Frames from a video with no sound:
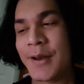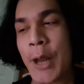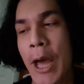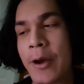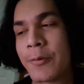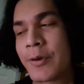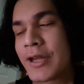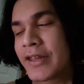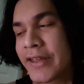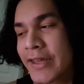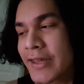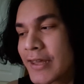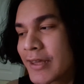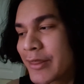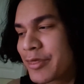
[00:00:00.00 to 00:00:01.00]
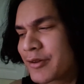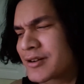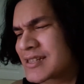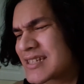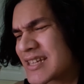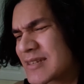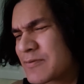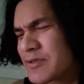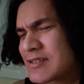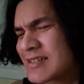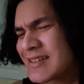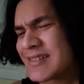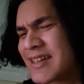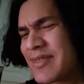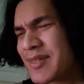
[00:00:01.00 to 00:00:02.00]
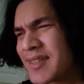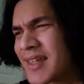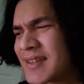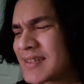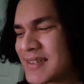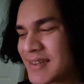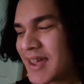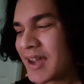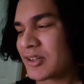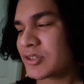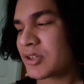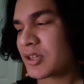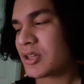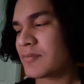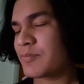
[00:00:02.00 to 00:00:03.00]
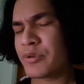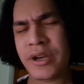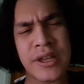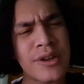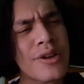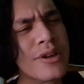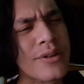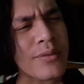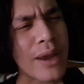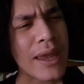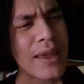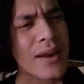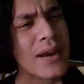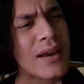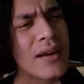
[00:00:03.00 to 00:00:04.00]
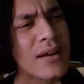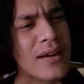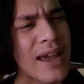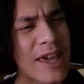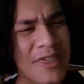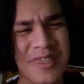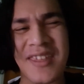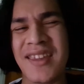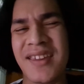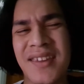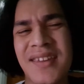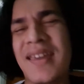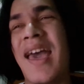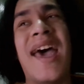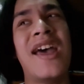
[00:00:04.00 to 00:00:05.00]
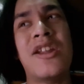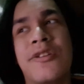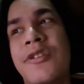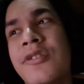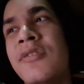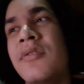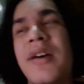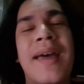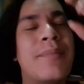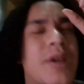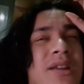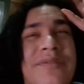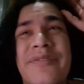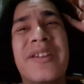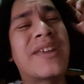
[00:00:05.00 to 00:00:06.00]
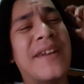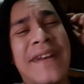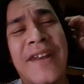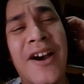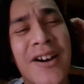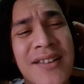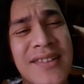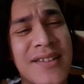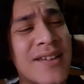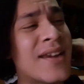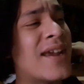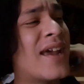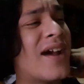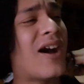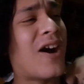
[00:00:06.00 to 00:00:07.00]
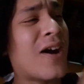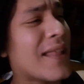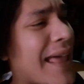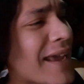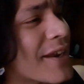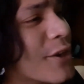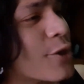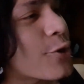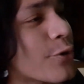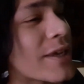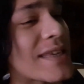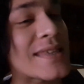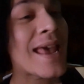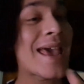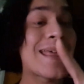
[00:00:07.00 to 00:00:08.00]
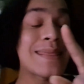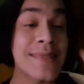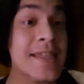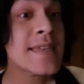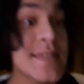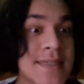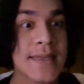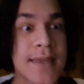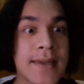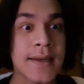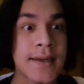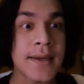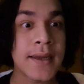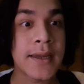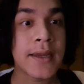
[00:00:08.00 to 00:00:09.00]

not really. 36.6, I think that's actually pretty good, right? I think. I don't know. I'm not a freaking doctor. All I know is this year,